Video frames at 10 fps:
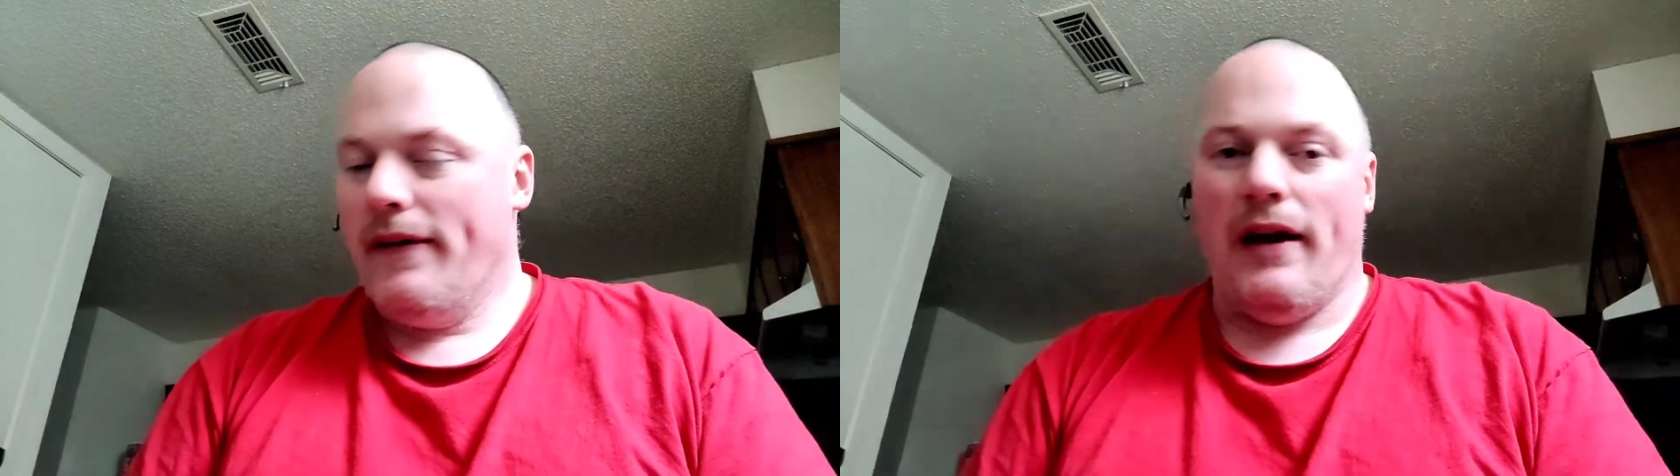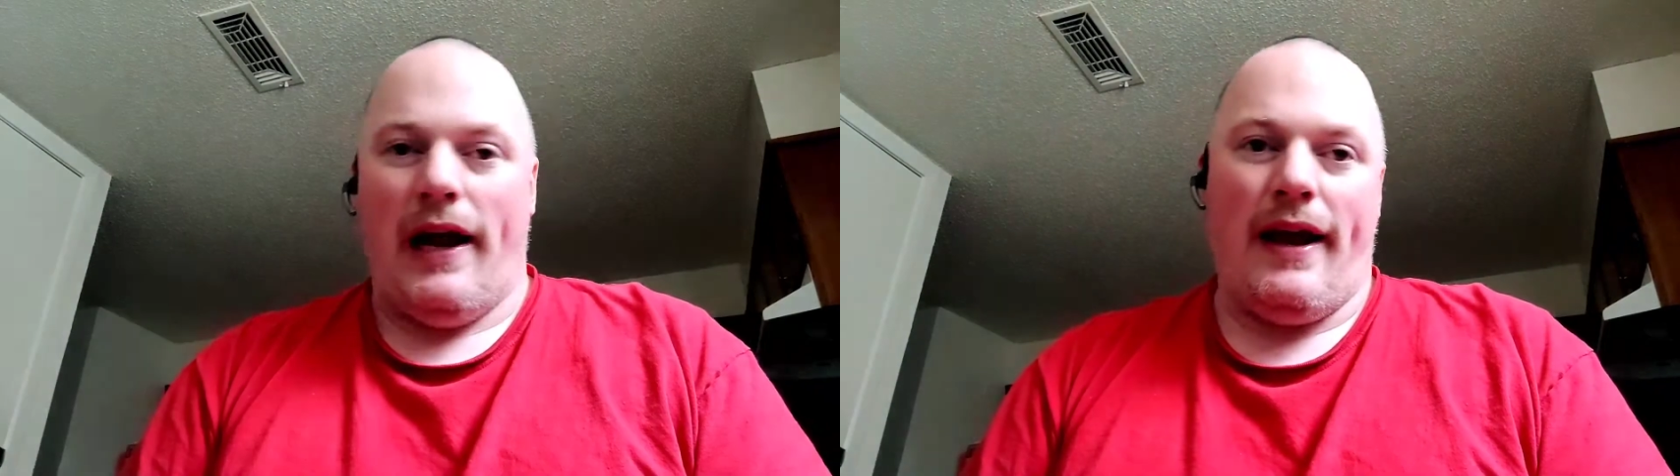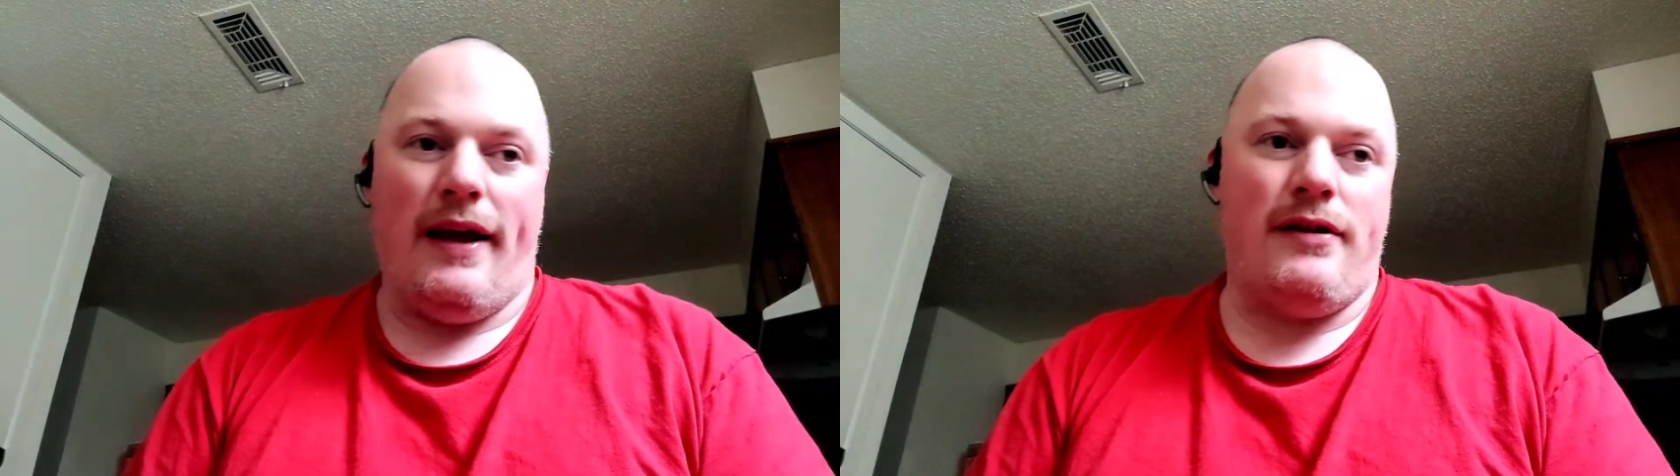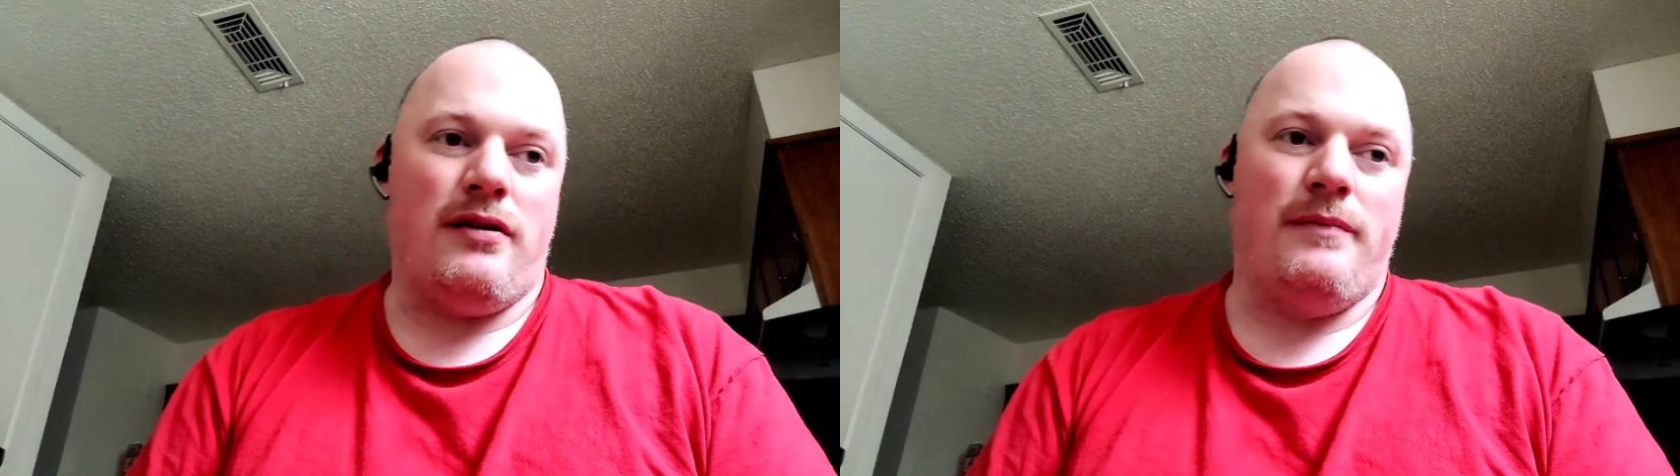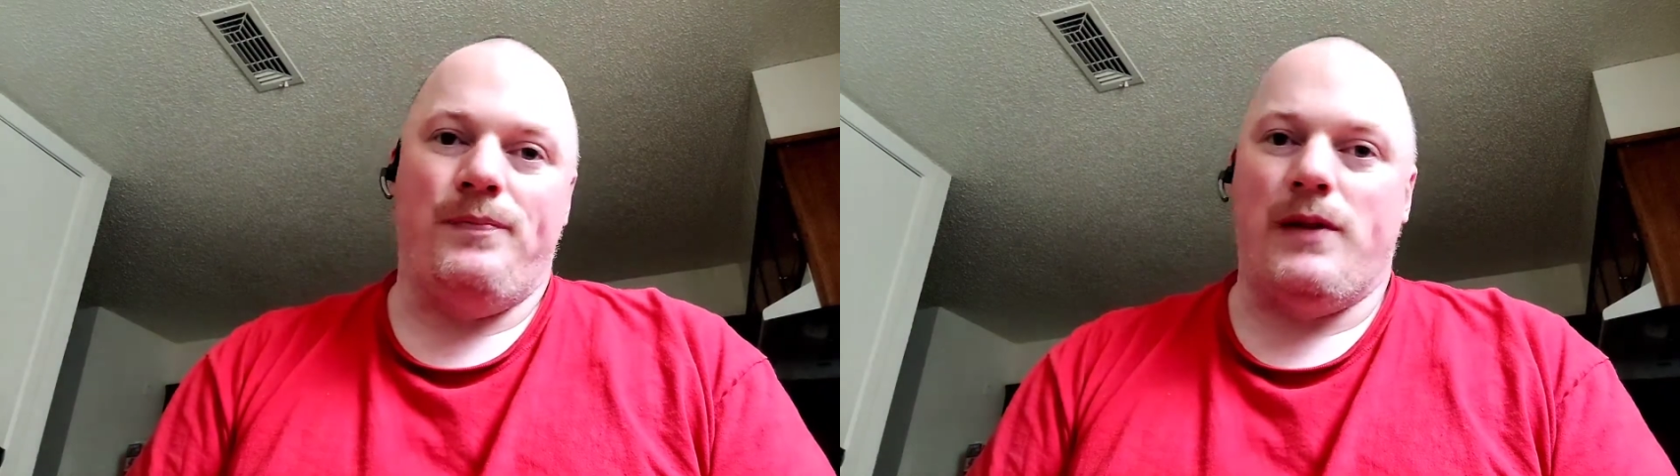
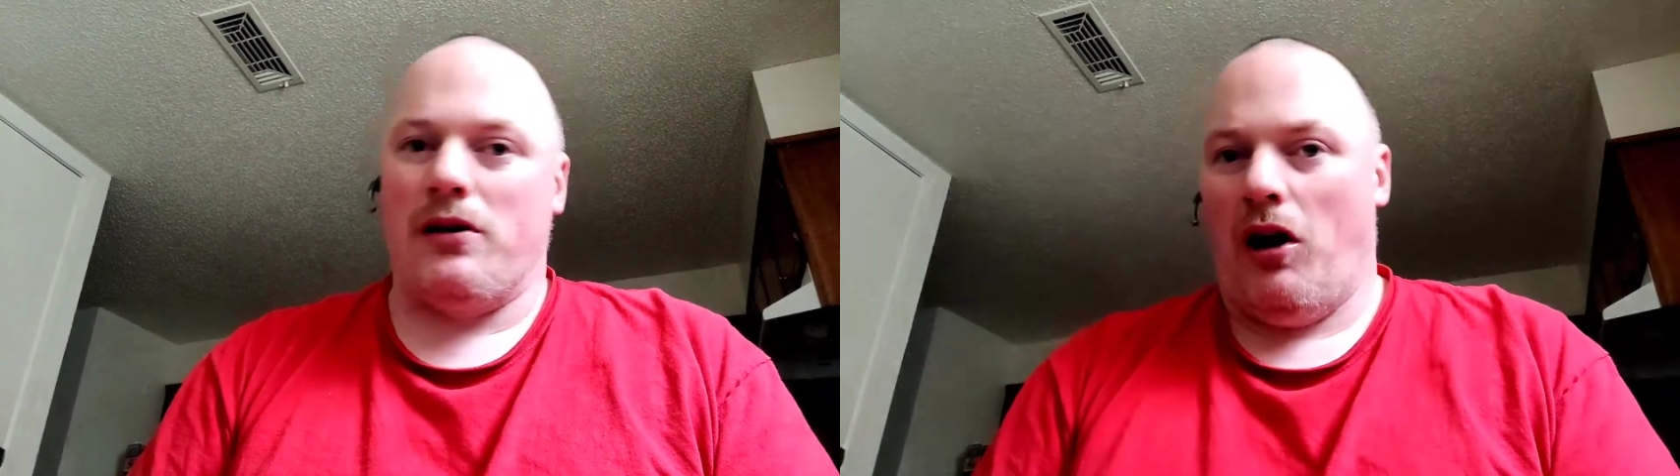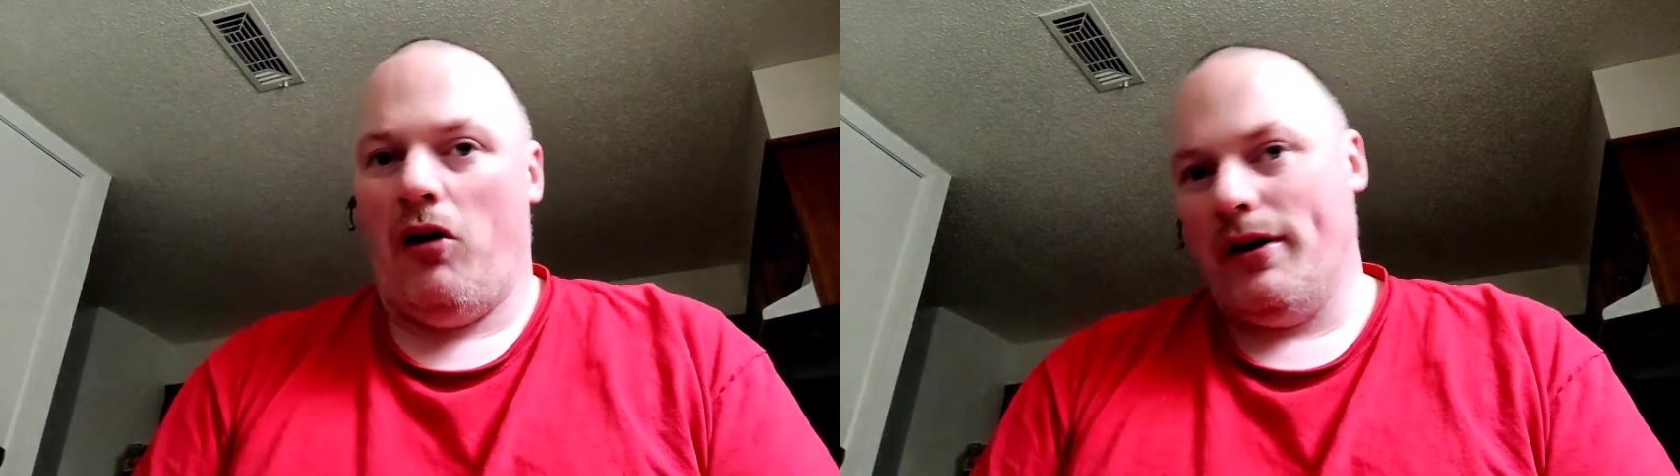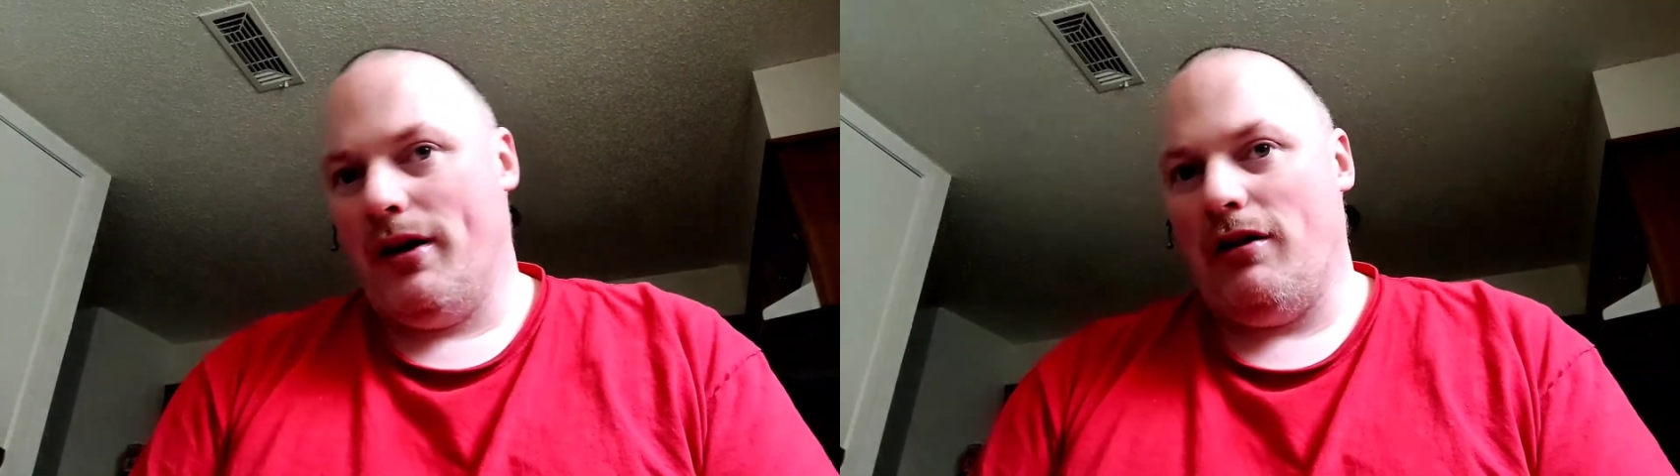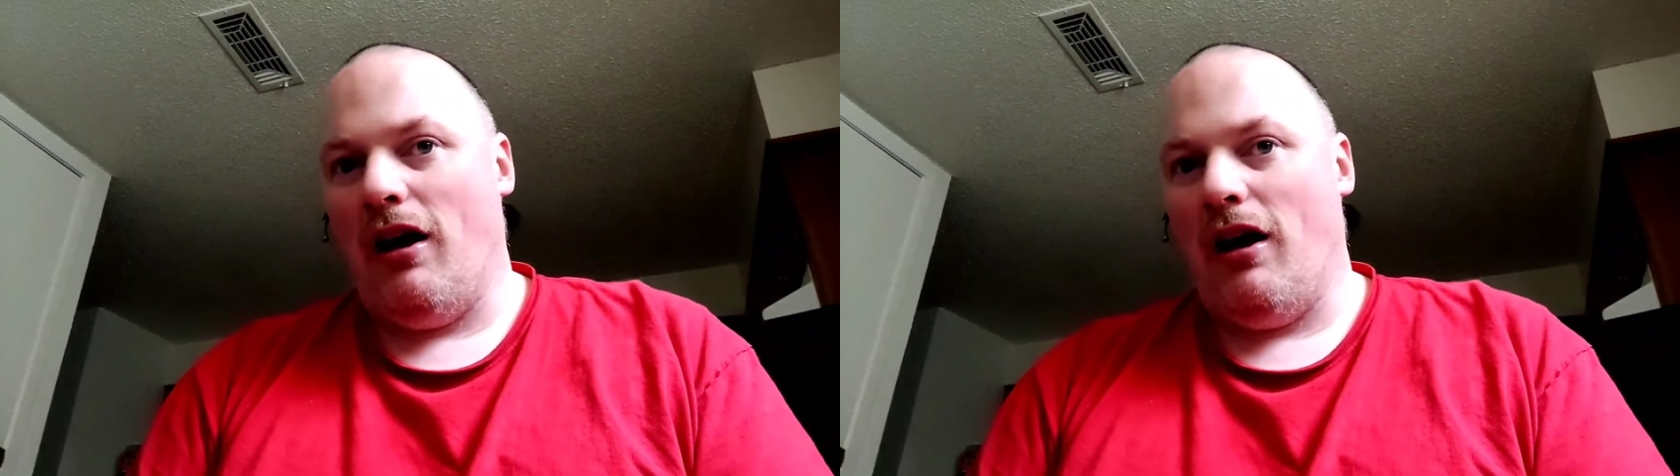And they're calling in